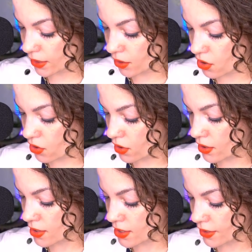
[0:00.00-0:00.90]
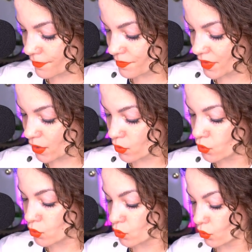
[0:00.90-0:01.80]
card.
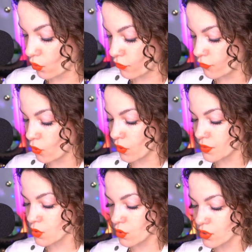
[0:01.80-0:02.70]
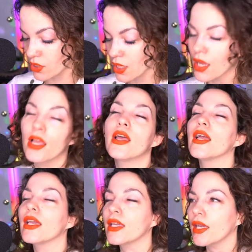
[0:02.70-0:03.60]
Ooh, Four of Swords.
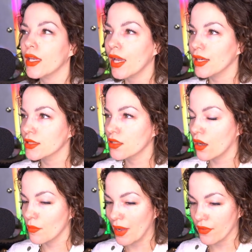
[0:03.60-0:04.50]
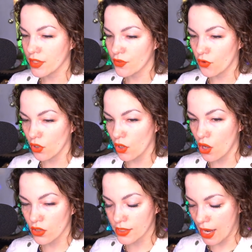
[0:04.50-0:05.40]
He has thought about this for a
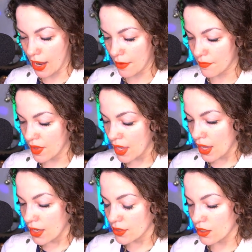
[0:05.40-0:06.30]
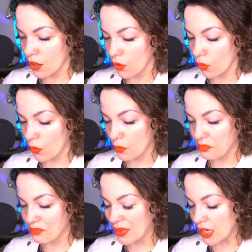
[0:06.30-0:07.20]
long time. So
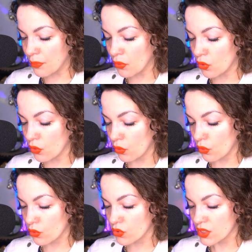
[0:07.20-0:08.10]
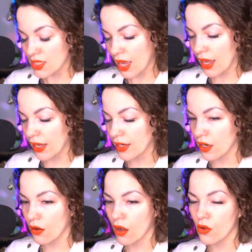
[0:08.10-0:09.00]
people say,
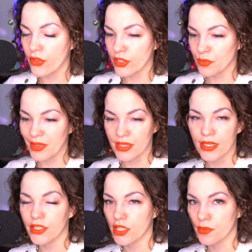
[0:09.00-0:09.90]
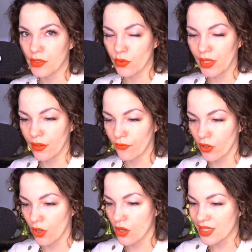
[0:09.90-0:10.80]
oh, there's been tensions between them
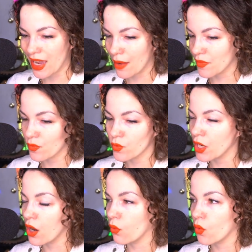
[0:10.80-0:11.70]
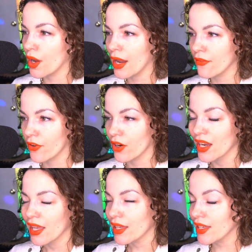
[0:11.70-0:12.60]
for a long time, whatever.
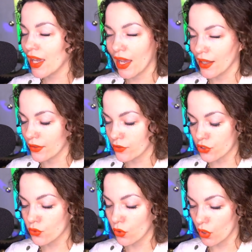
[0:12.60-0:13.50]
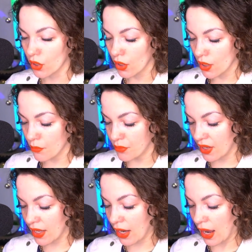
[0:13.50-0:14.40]
Yeah, sure.
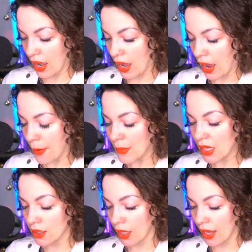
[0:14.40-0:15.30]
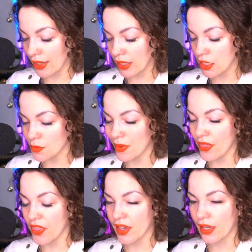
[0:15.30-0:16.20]
But I mean, like, he's been
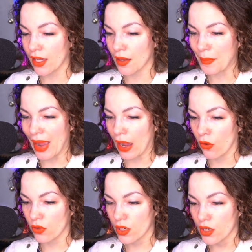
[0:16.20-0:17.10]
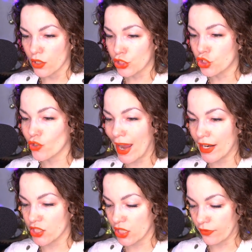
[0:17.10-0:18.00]
thinking about
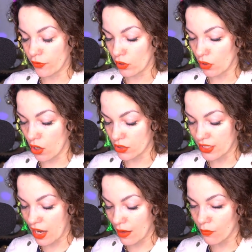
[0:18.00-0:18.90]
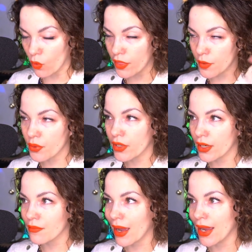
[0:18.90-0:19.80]
strategy for a long time. What they're putting
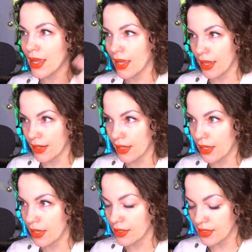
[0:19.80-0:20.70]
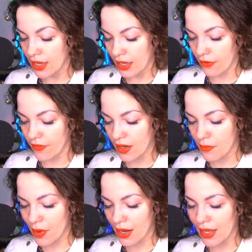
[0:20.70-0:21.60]
in my head is, if
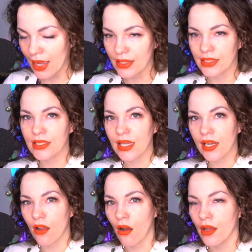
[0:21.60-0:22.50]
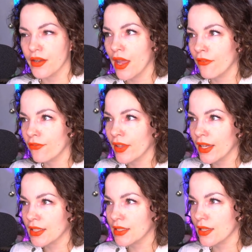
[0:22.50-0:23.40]
anybody has seen on
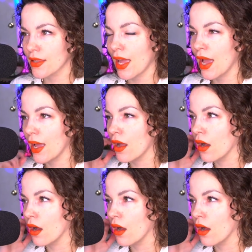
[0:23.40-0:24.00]
Netflix that